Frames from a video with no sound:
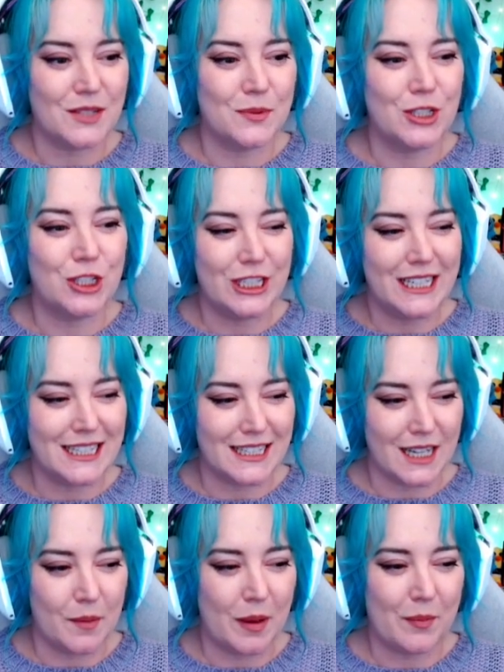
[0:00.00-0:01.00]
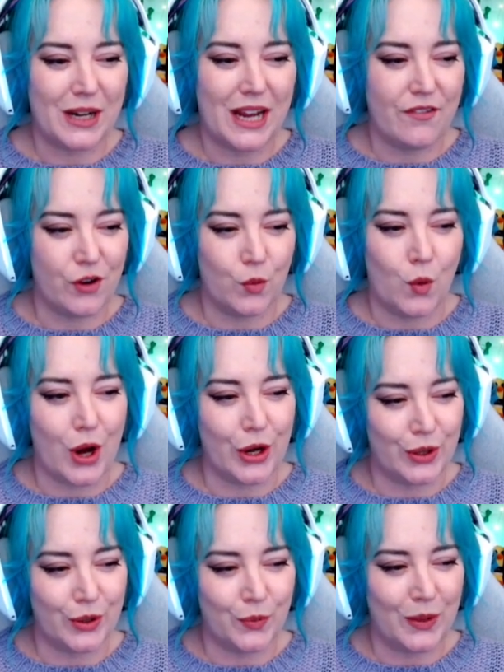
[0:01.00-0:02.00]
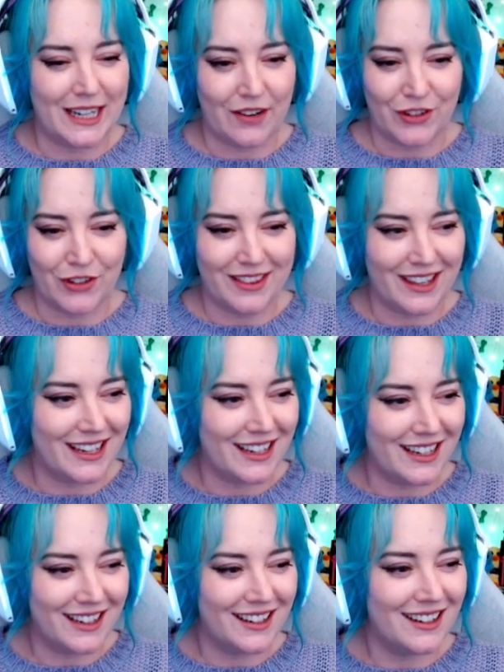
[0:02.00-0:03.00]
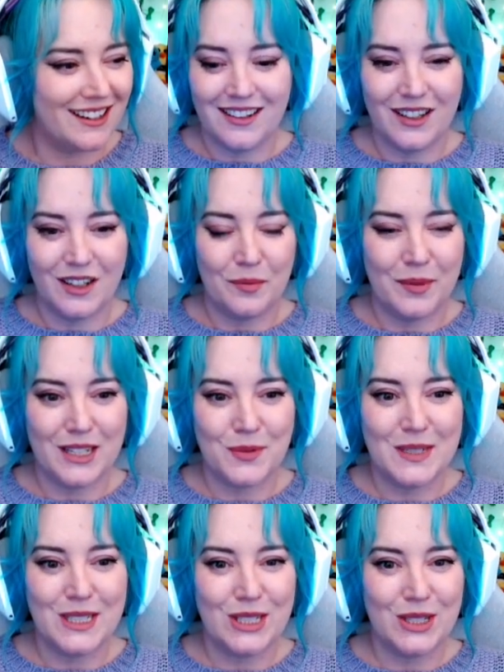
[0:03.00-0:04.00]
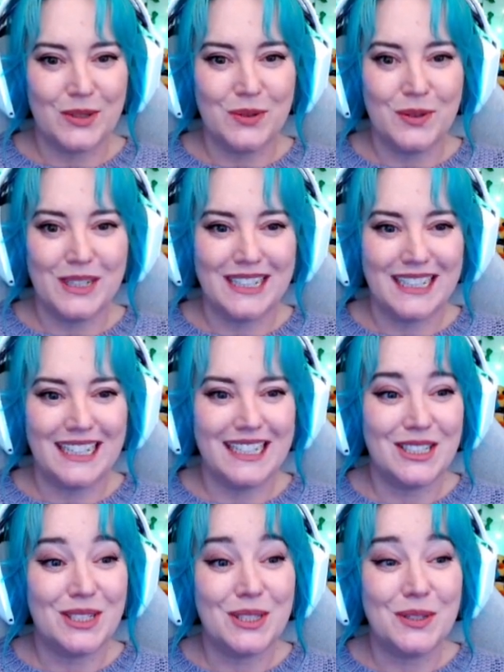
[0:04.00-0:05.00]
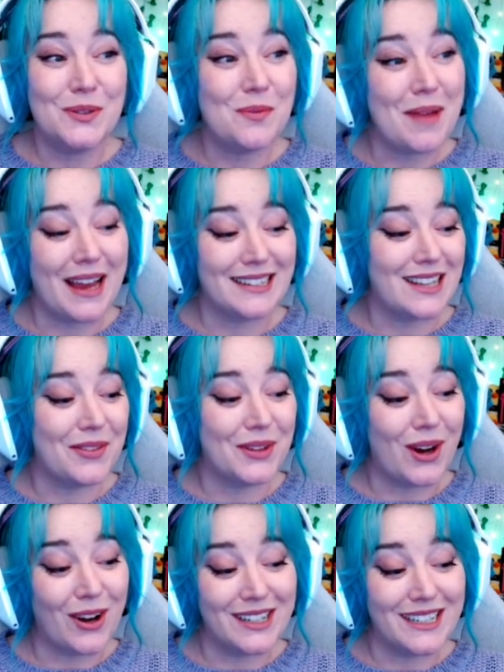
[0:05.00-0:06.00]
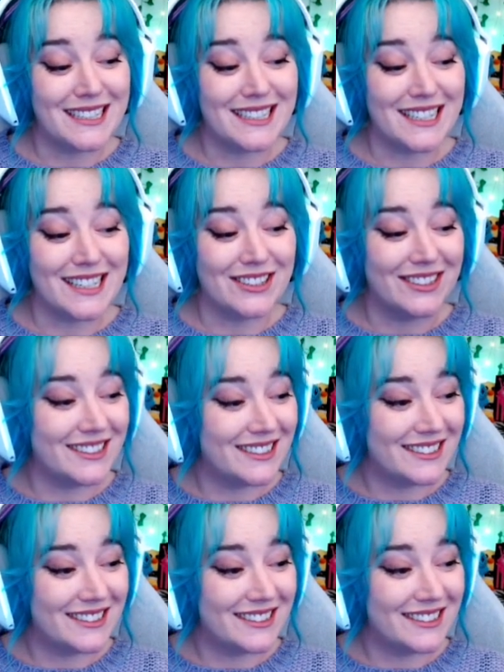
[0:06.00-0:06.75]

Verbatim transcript: When she gets up, I'm going to have her water and weed everything. Because we do need to max out the gardening skill.